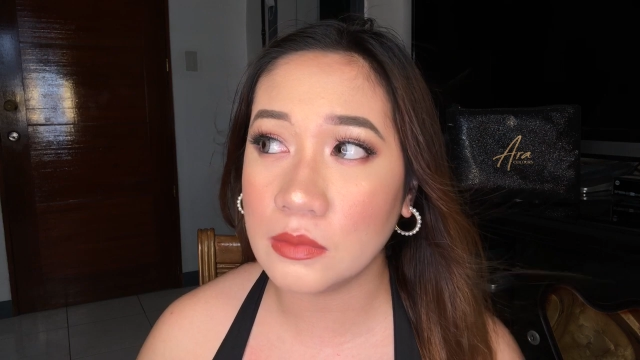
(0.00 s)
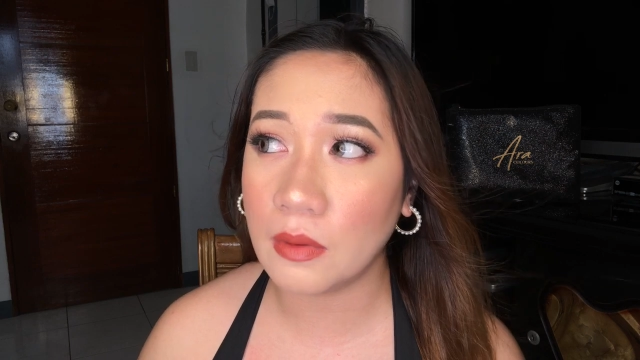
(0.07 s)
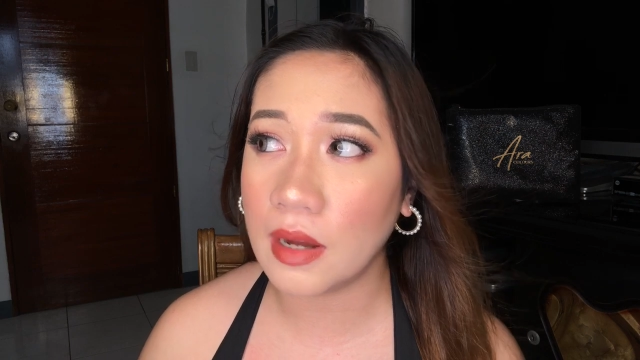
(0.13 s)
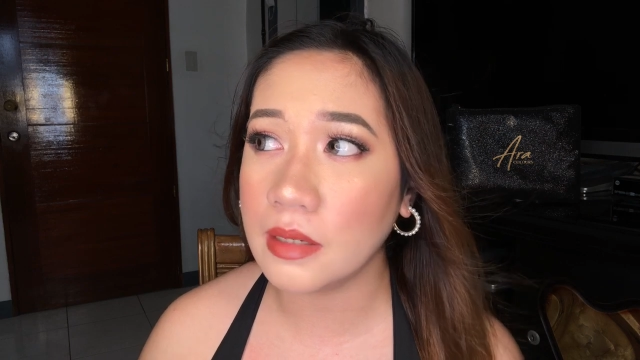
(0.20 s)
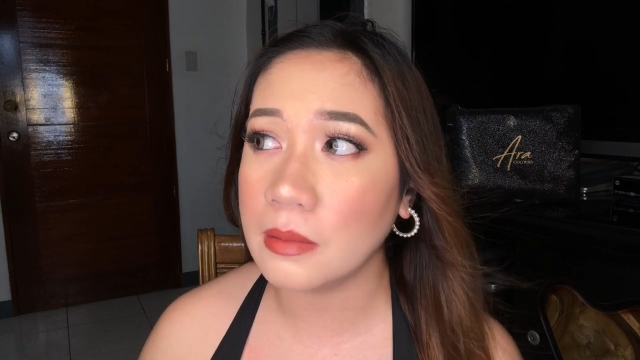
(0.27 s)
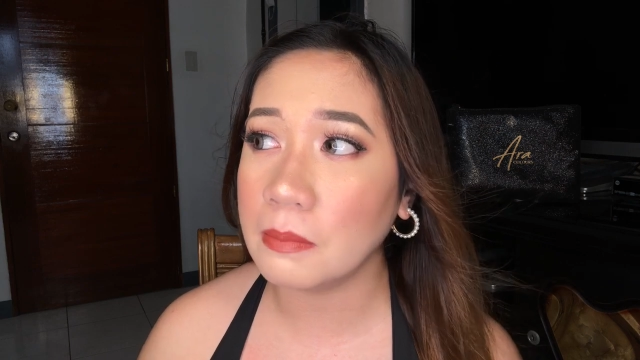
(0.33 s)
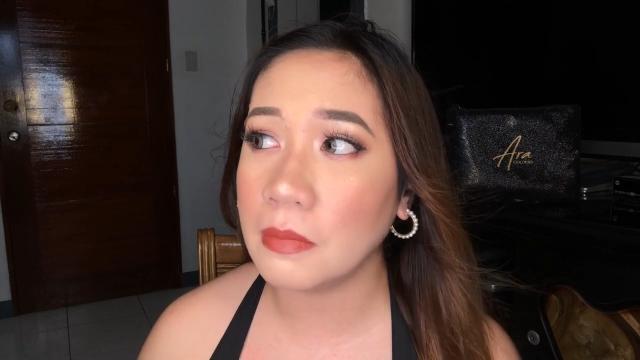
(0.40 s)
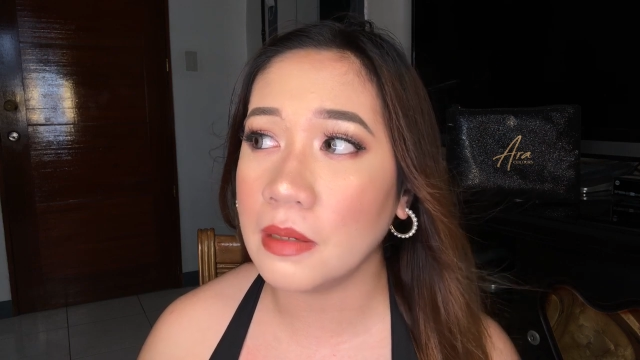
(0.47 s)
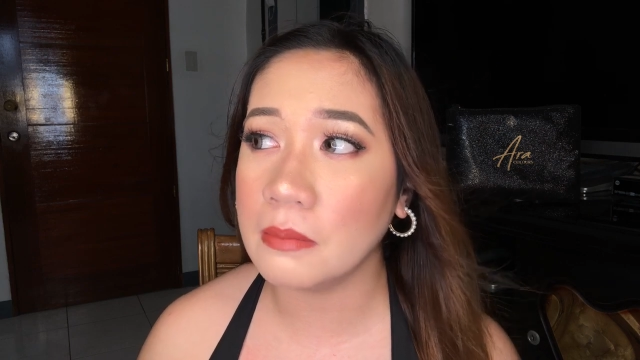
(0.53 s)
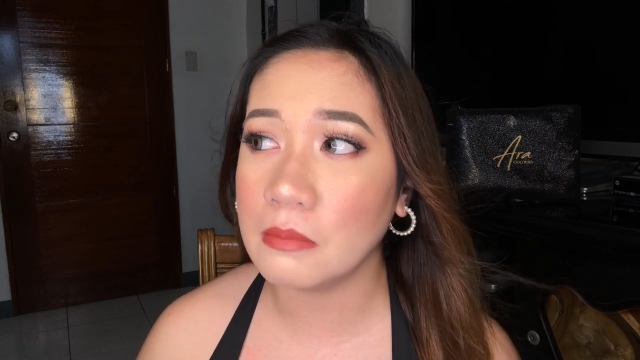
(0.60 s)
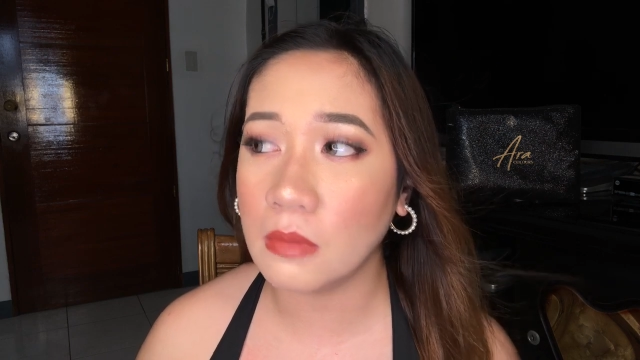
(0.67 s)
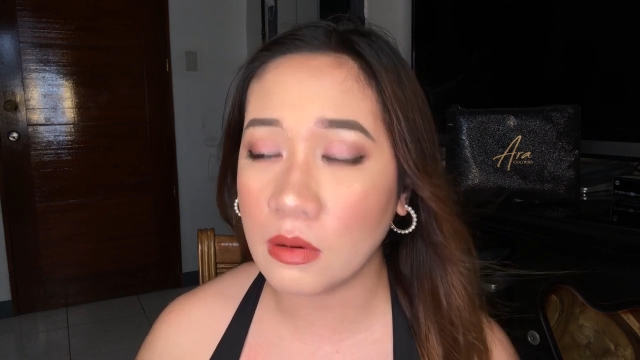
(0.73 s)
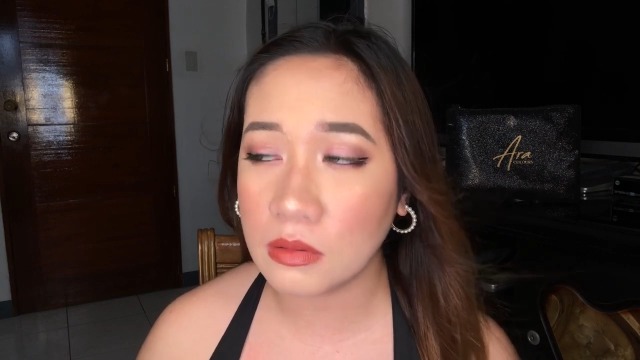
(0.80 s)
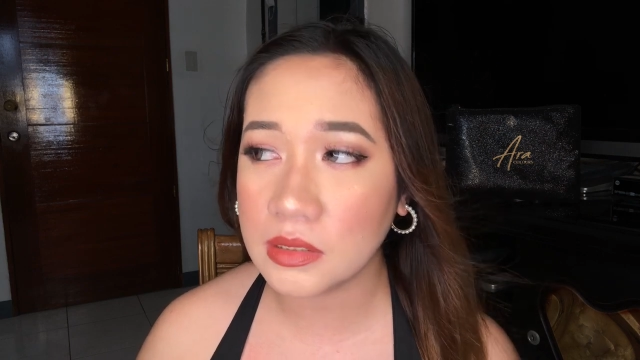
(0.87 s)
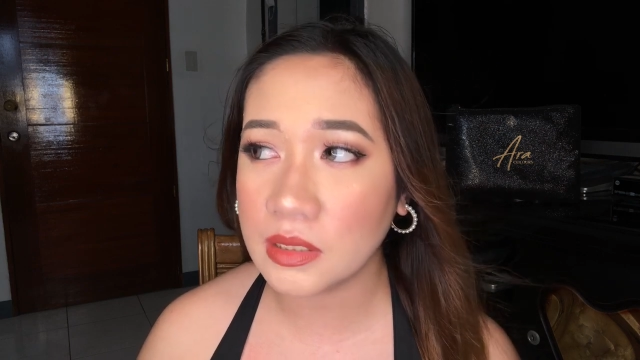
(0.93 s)
one of my
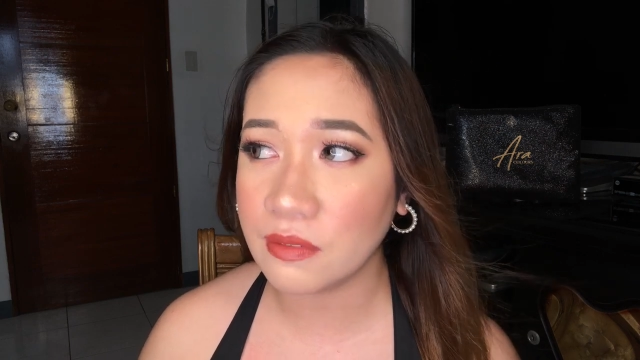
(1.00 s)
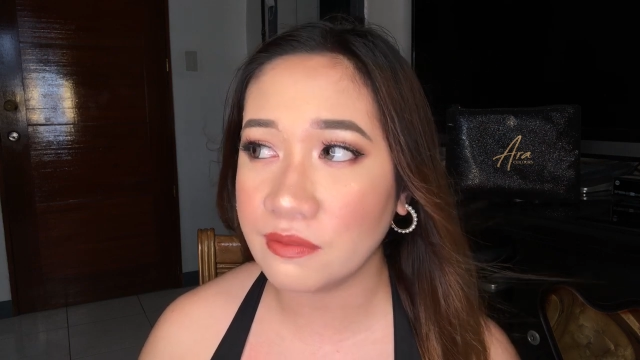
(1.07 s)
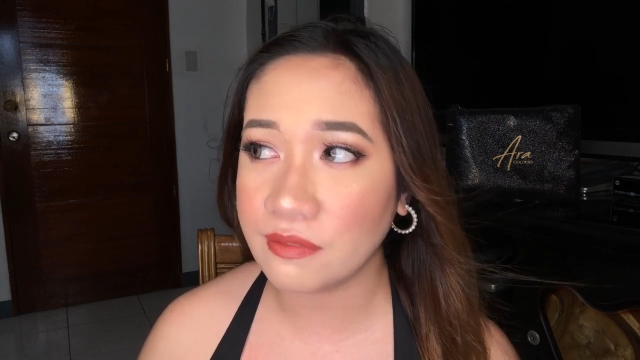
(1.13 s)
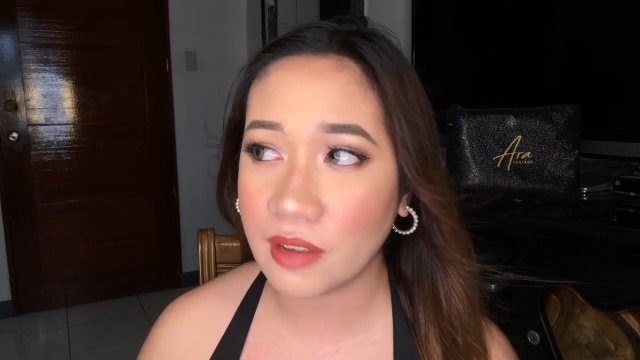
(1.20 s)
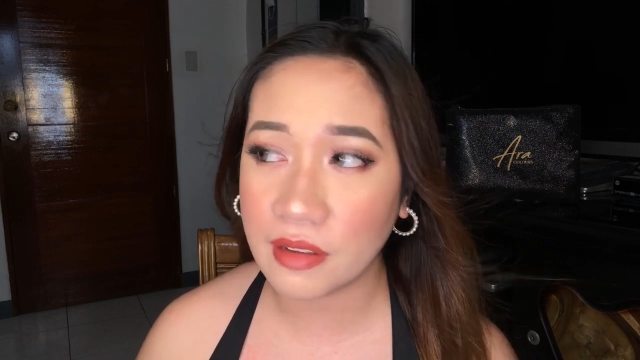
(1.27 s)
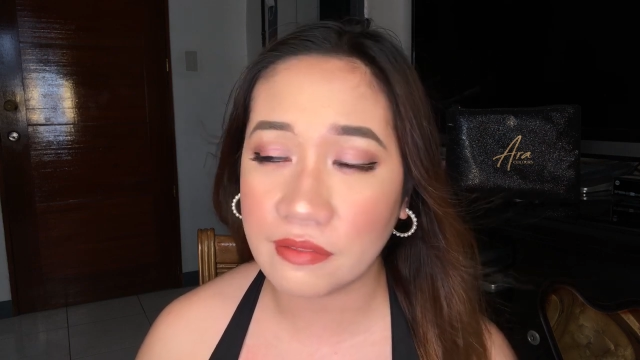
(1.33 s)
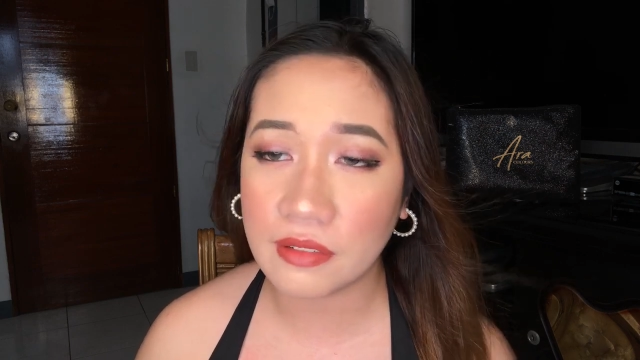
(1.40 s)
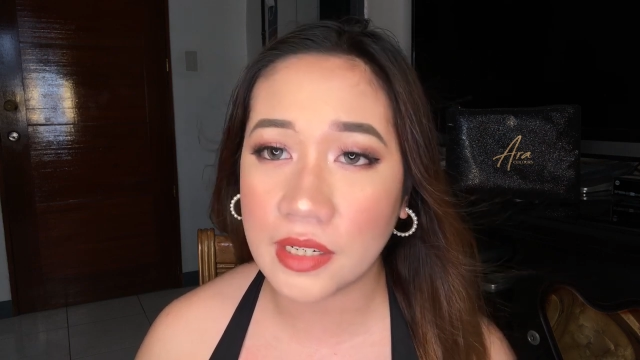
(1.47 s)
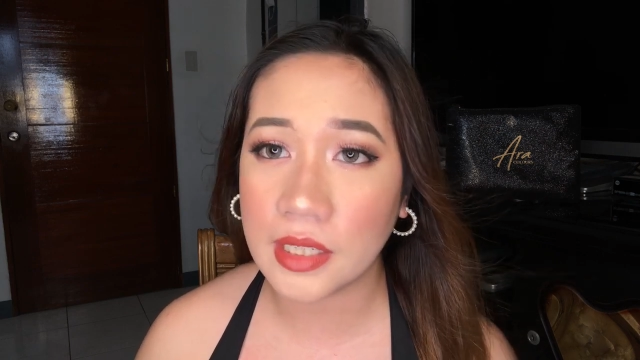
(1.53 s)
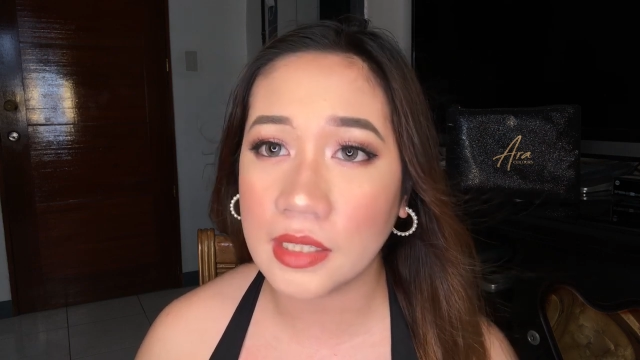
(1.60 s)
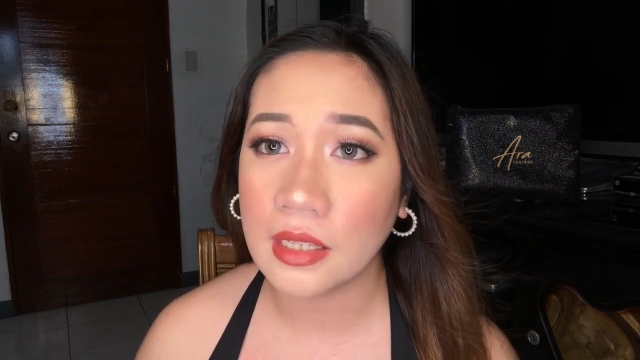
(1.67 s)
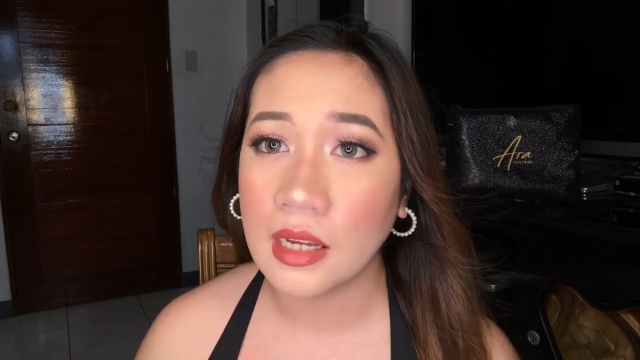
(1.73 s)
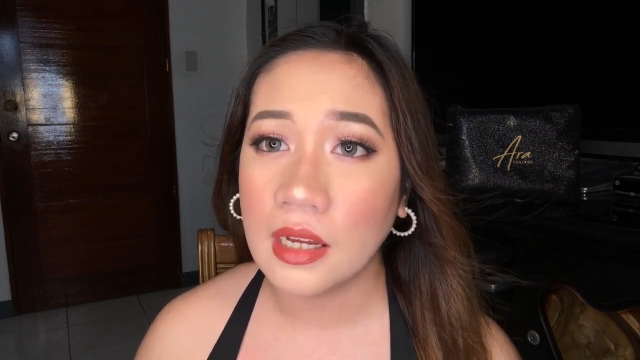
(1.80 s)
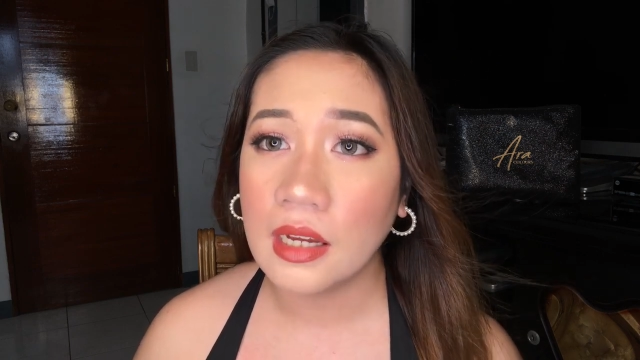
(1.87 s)
most favorite